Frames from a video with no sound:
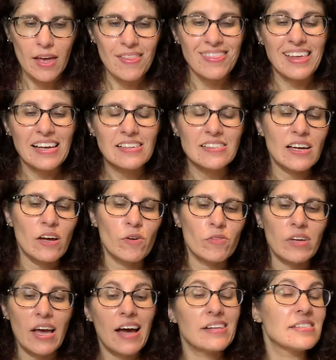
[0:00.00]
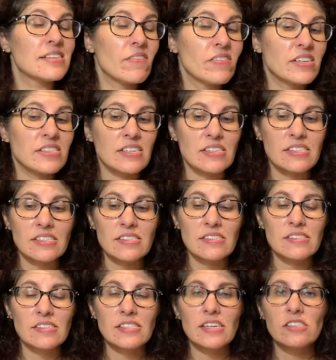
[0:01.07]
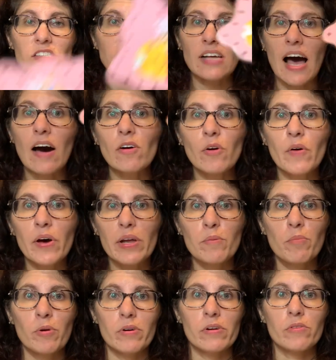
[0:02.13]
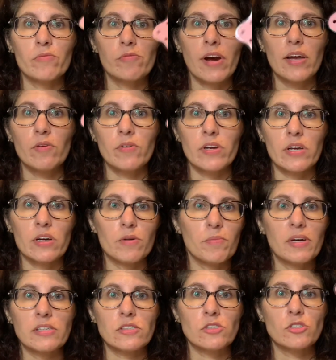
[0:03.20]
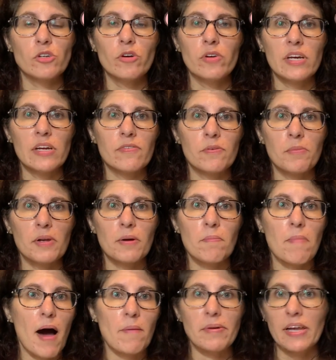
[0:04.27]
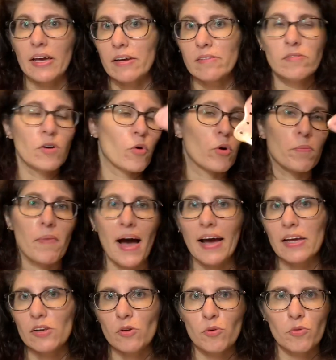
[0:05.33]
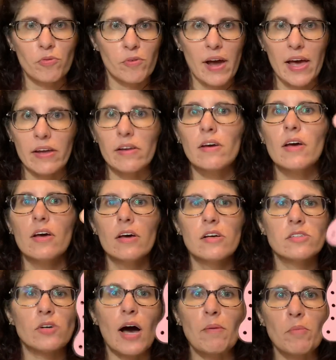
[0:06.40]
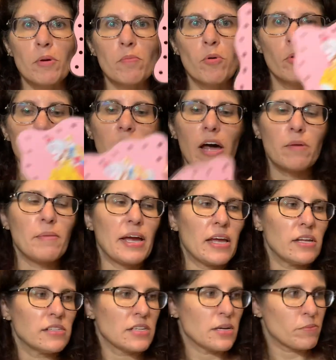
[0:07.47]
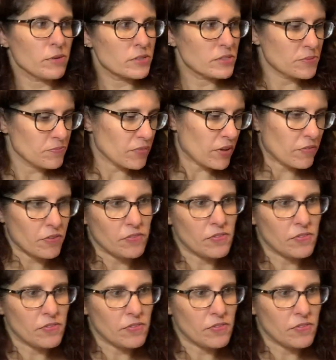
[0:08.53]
Things that only had 76 stitches, I'll go ahead and put right on here because there's no need for me to bobbinate or buy new thread. So I'm going to pull it out of my Annie's Keepers, if you've